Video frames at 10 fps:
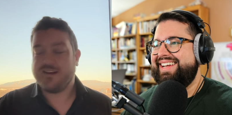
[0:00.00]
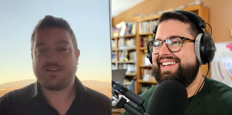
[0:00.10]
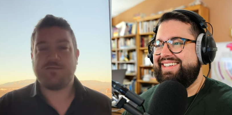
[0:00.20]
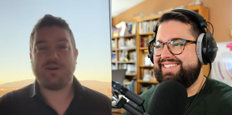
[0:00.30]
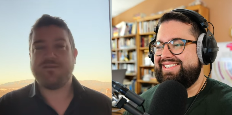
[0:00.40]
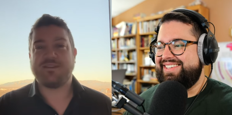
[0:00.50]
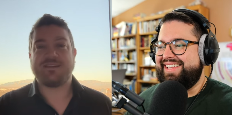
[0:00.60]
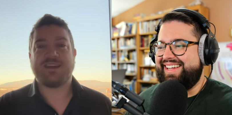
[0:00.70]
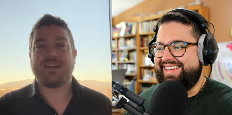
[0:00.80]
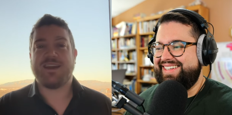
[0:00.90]
Speaker 1: someone even
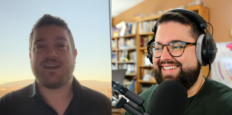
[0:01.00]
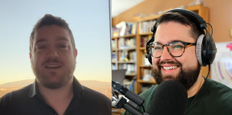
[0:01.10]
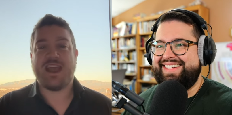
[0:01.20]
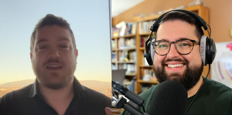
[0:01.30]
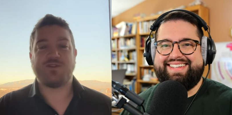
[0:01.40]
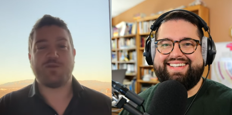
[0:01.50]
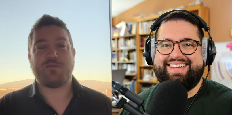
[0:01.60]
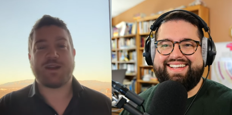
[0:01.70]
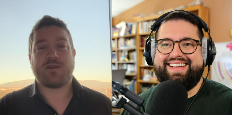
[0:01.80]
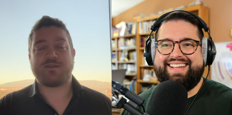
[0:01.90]
said like Andrew
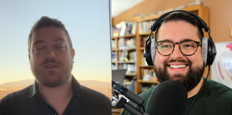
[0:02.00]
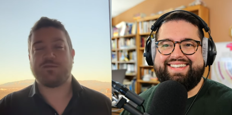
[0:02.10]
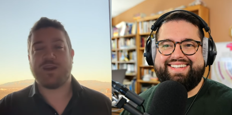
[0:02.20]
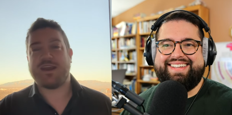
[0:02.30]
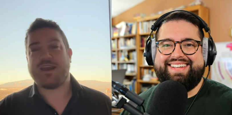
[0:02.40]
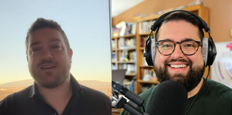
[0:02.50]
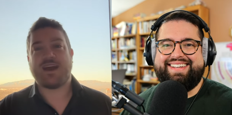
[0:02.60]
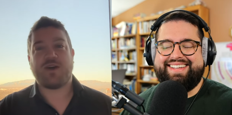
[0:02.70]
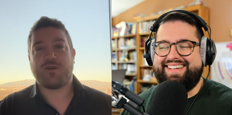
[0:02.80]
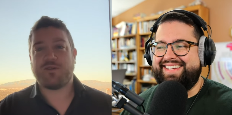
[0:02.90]
pronounced it right, and
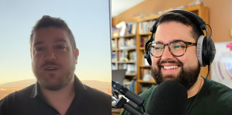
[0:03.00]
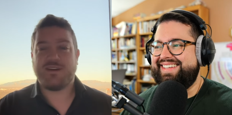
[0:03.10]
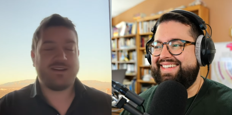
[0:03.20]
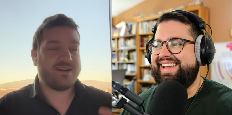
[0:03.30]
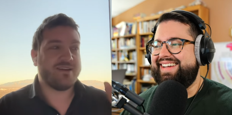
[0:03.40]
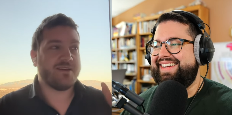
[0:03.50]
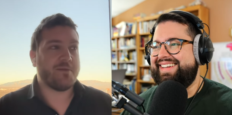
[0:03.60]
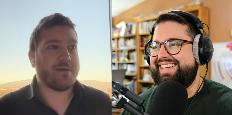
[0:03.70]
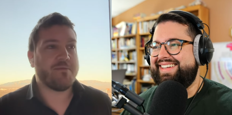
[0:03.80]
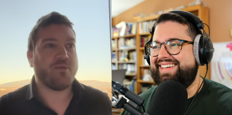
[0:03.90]
now yeah, yeah.
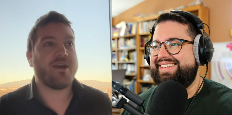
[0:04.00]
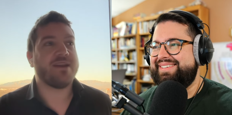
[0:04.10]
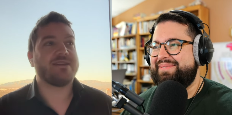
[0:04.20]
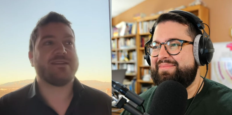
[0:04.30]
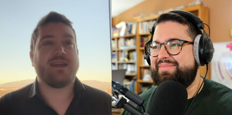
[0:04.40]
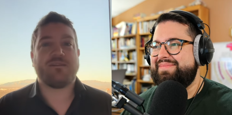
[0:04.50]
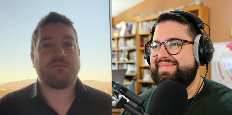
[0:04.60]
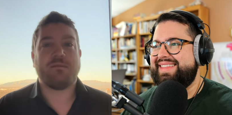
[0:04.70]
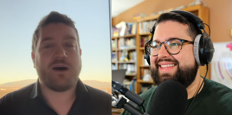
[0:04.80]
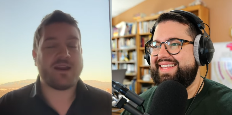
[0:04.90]
My yeah, brain yeah. has left
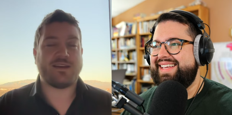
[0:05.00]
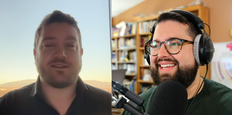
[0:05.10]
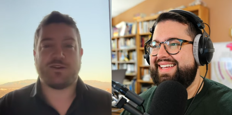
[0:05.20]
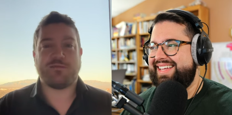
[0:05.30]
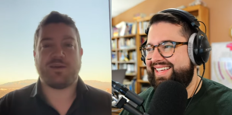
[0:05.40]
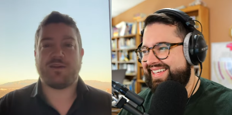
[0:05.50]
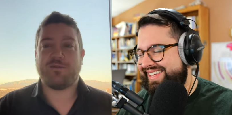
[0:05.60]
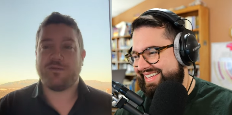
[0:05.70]
my body, so I'm like,